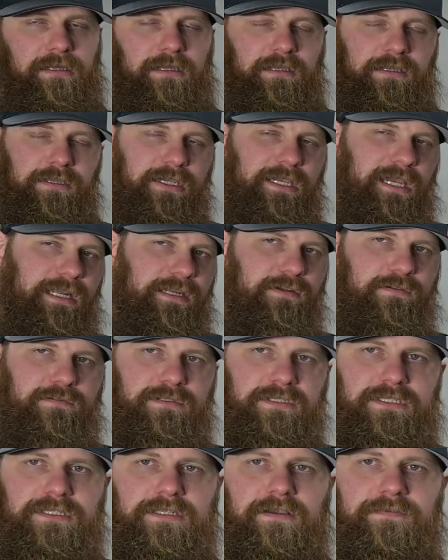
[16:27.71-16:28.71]
You got to use
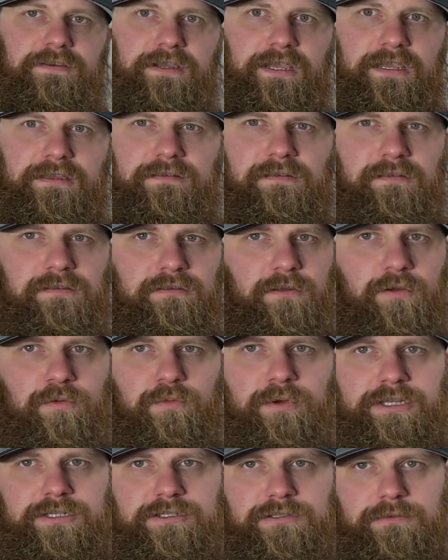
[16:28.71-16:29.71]
the stuff, guys. Don't
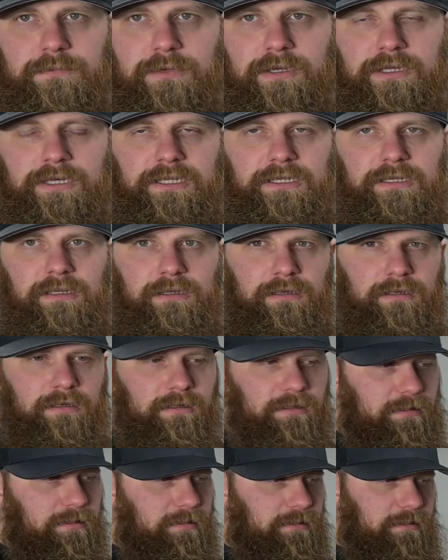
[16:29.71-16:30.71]
waste your money.
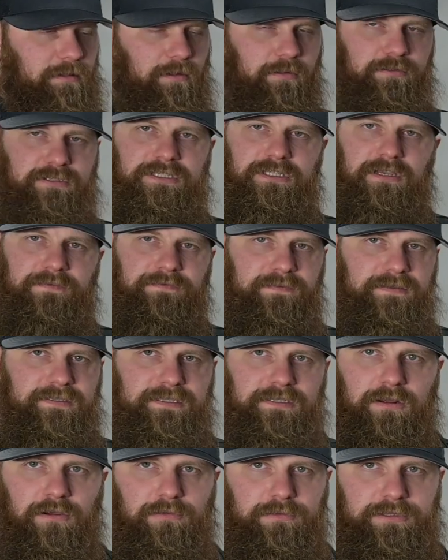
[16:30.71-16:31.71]
You know, stuff
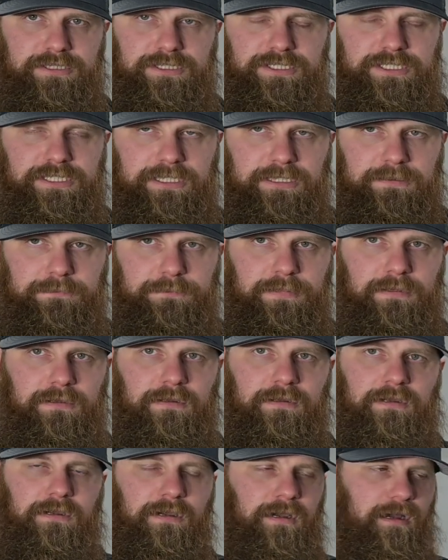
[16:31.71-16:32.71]
isn't always cheap.
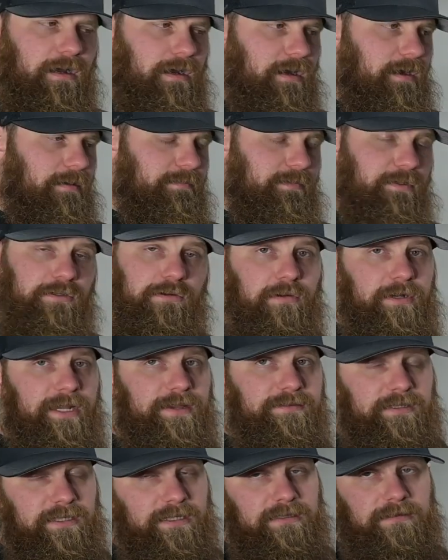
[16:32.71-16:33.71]
You don't
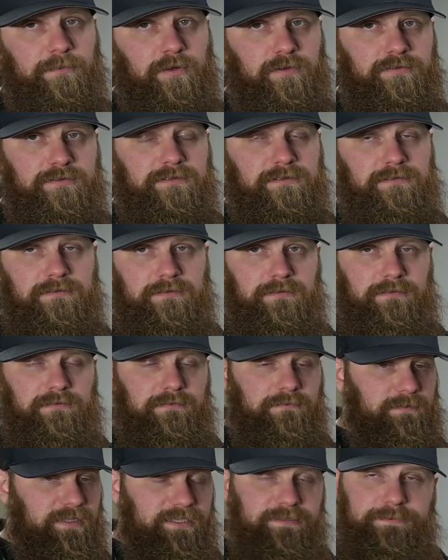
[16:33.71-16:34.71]
have to get the most
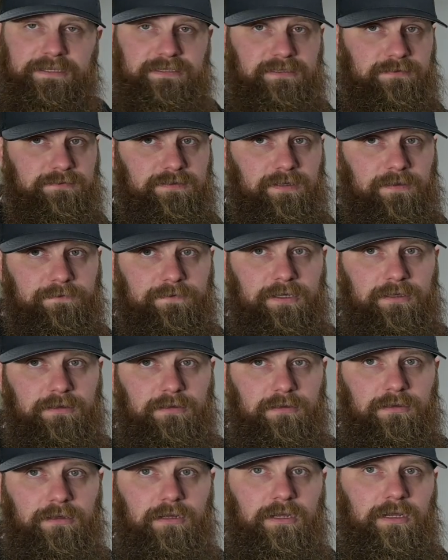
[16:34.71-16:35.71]
expensive stuff
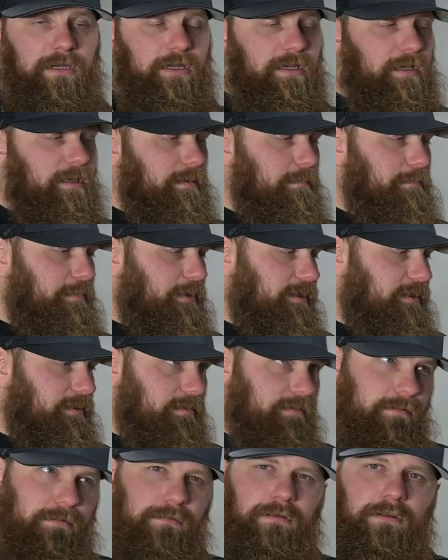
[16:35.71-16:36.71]
either, but
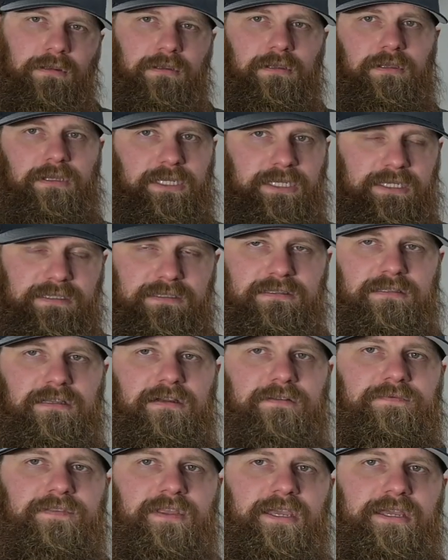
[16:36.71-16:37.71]
get
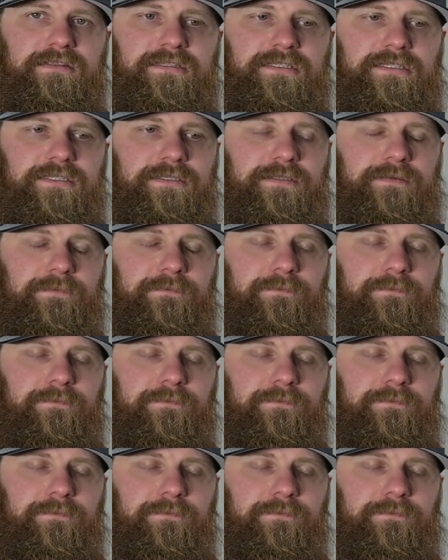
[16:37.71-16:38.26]
stuff that's